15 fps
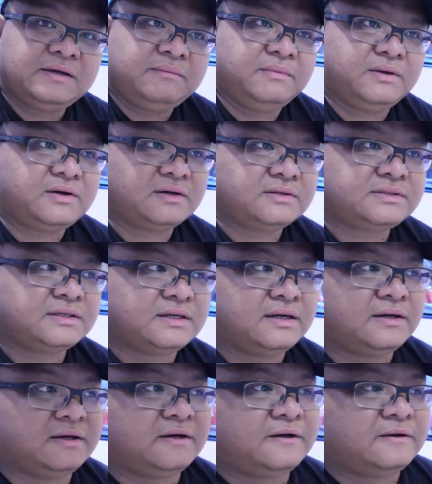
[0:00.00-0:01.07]
because
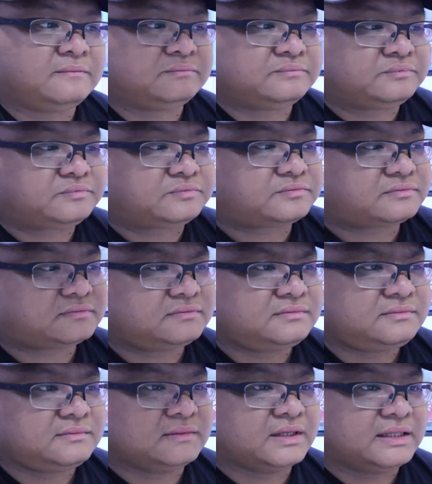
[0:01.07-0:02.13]

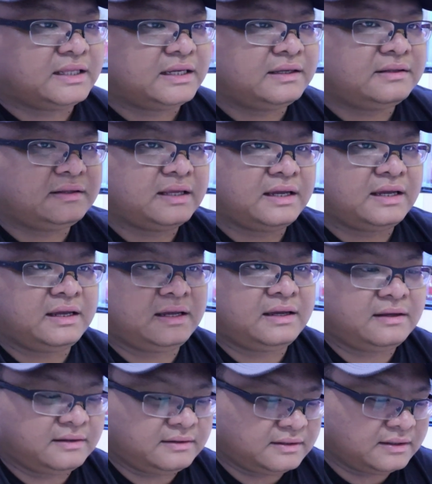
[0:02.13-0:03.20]
I think
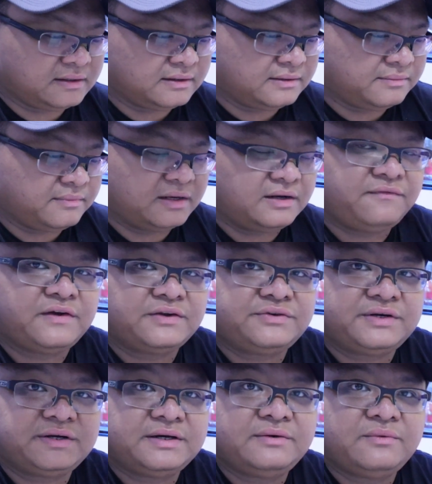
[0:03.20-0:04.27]
the
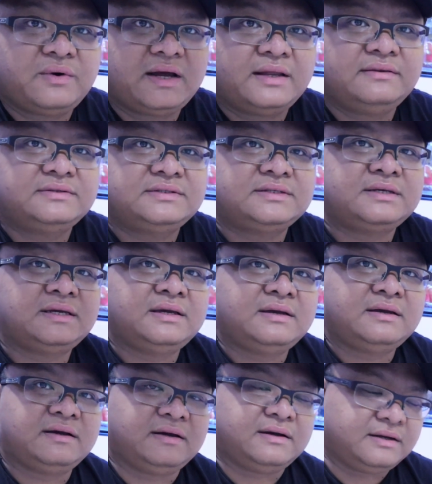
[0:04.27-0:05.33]
manufacturer wants
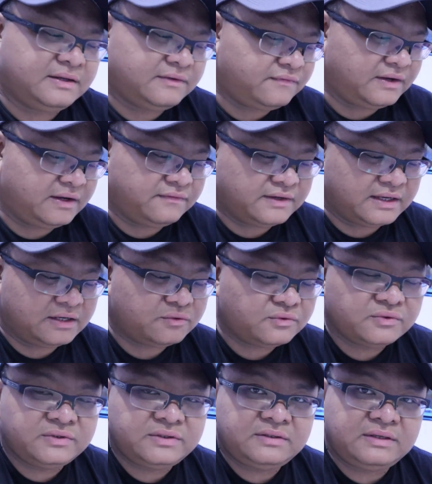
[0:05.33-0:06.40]
if they
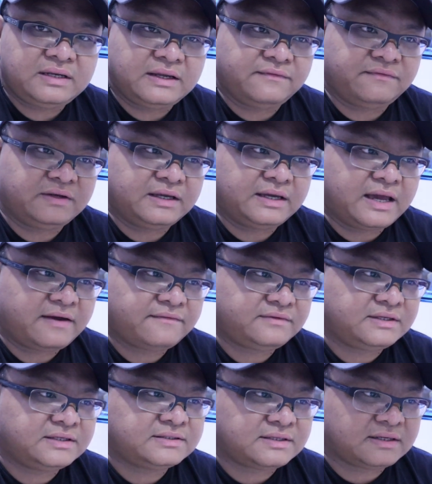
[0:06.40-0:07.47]
have
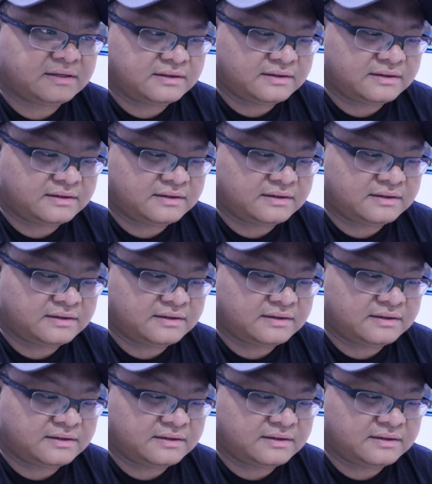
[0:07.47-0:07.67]
this